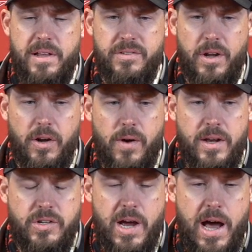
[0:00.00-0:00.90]
Ben's done a
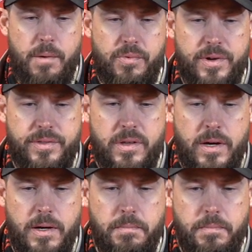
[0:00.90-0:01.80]
great job with,
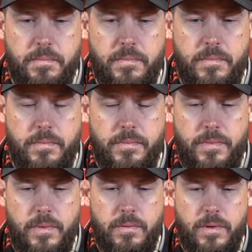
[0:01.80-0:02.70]

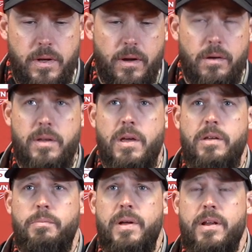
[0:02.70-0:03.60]
you know,
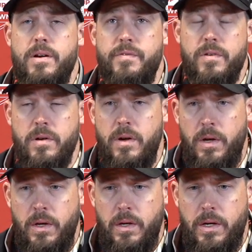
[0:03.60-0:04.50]
he's been here for
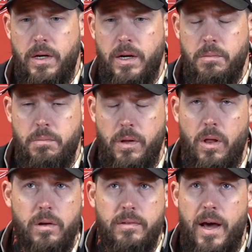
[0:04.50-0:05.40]
a
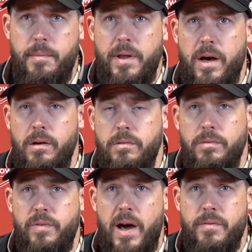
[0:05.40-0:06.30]
long time now,
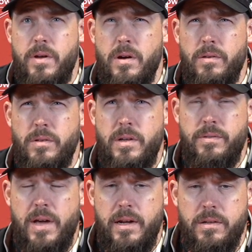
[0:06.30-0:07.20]
5 years, and
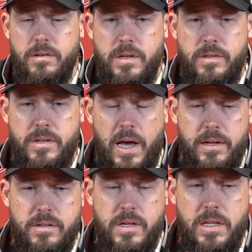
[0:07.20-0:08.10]
he's kind
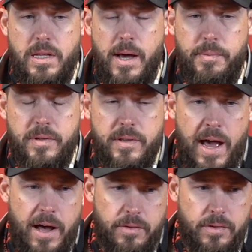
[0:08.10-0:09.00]
of seen the ups and
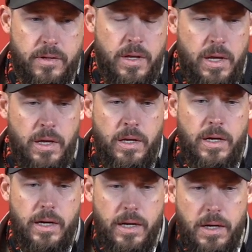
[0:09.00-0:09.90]
downs,
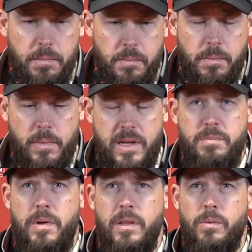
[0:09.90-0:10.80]
and
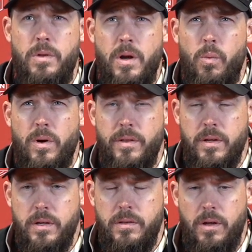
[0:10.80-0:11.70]
he's been, you know, one of
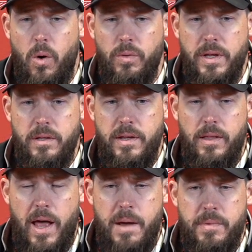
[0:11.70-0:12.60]
the only
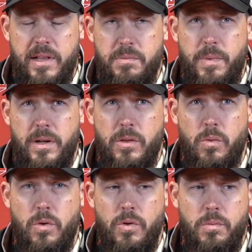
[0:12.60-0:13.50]
D linemen that's been in
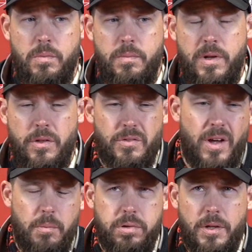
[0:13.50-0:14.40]
the room. You know, there's
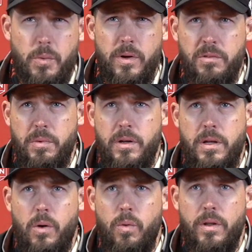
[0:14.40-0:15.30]
a couple other ones, but,
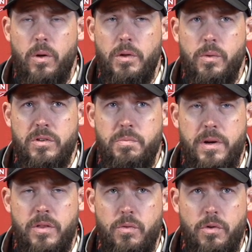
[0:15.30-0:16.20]
you know, one of the only ones that's
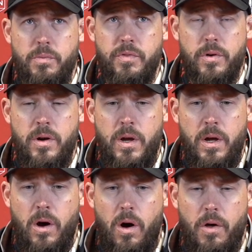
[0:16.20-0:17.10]
been in the room for
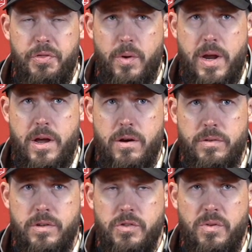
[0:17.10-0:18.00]
all 3
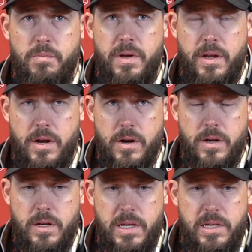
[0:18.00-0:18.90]
years since we've been
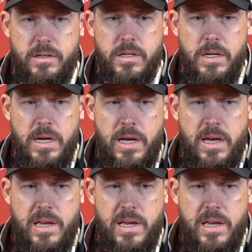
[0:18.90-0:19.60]
here, and he's